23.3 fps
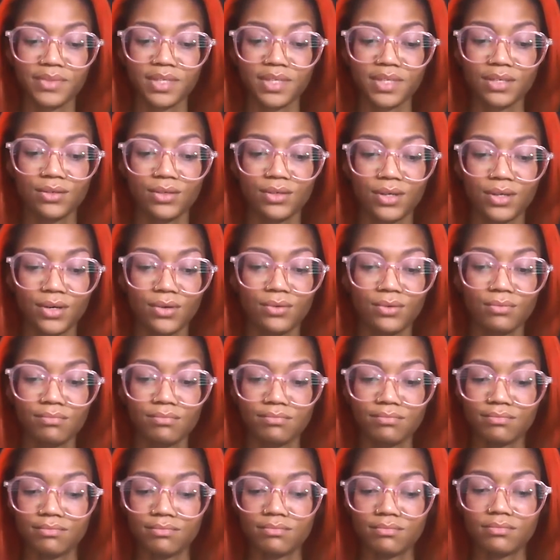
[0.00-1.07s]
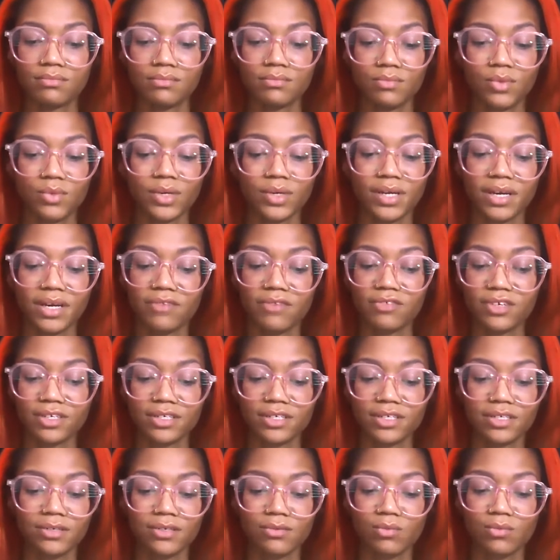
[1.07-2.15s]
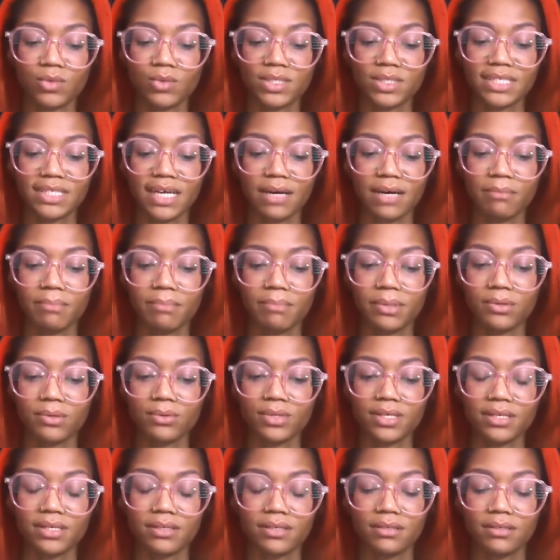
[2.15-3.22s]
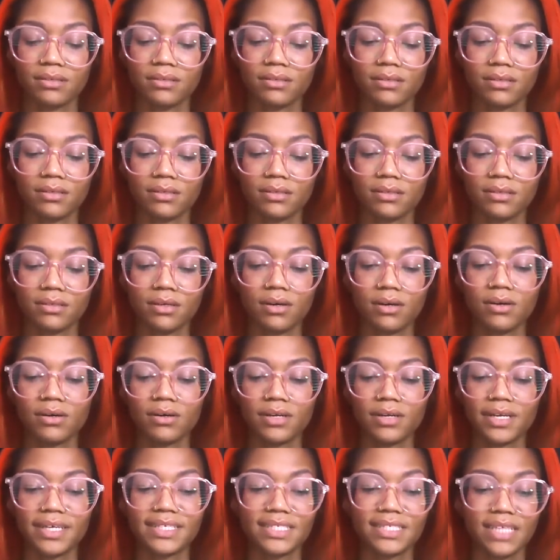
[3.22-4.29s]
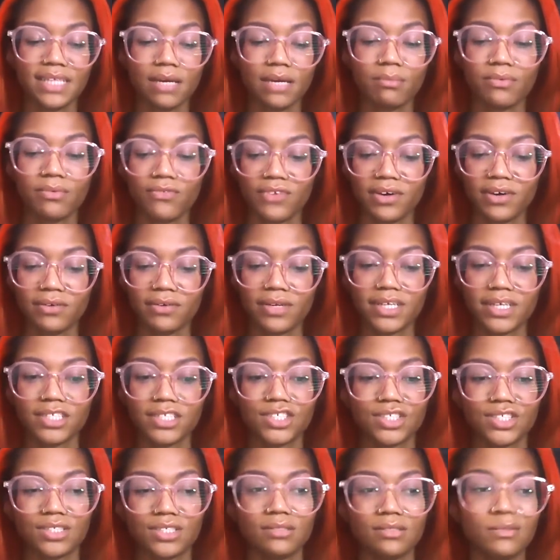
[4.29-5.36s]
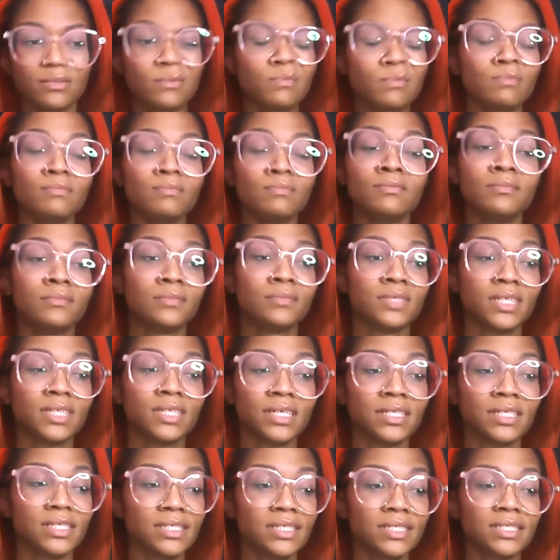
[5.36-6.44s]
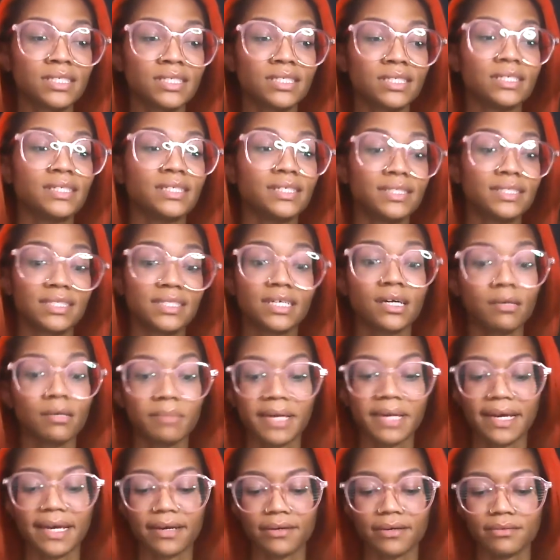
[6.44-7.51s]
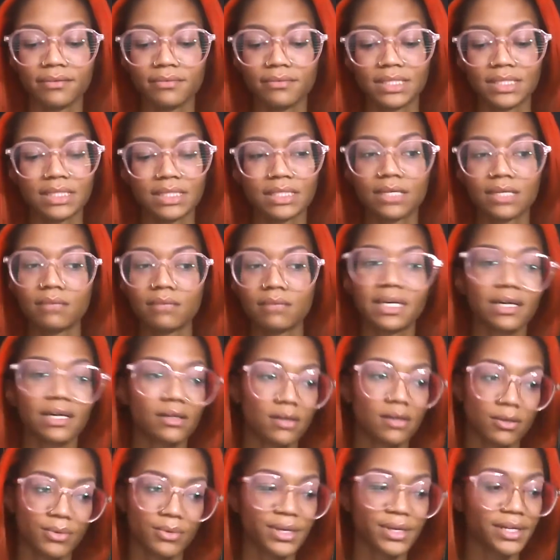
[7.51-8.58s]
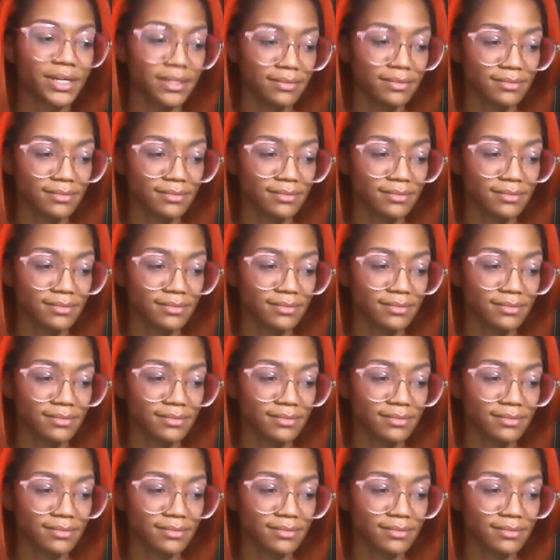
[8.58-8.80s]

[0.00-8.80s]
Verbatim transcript: you know, whatever was not built on a stable foundation, it, it's it's come down. It's come down already